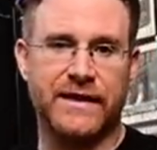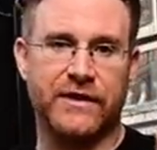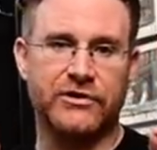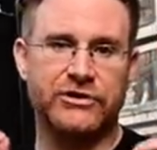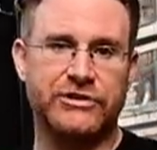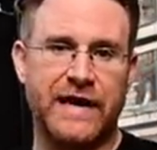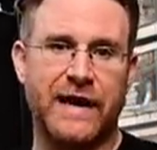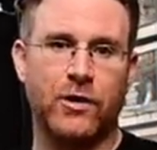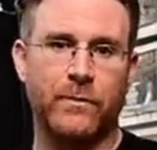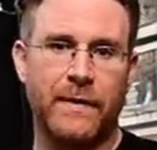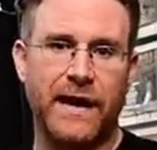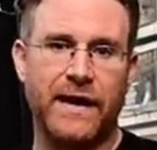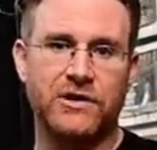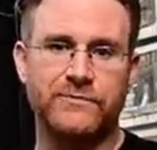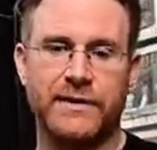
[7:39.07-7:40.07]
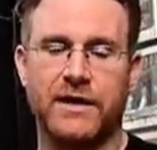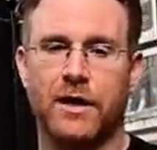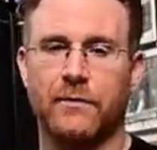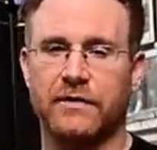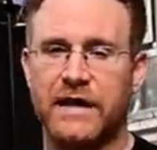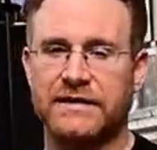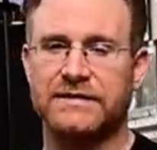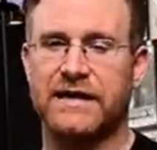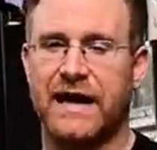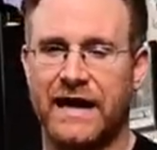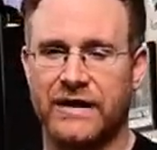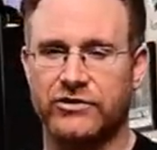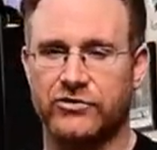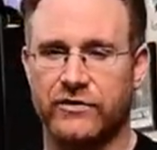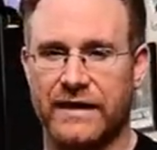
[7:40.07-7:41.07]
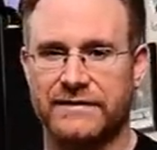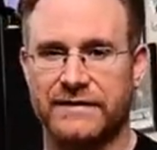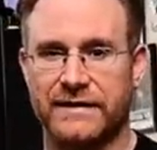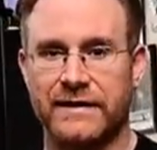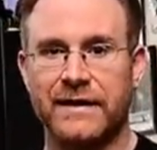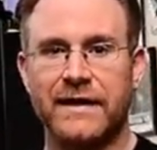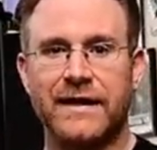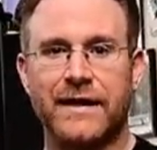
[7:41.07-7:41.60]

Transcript: that our shadow patterns become less contrasty.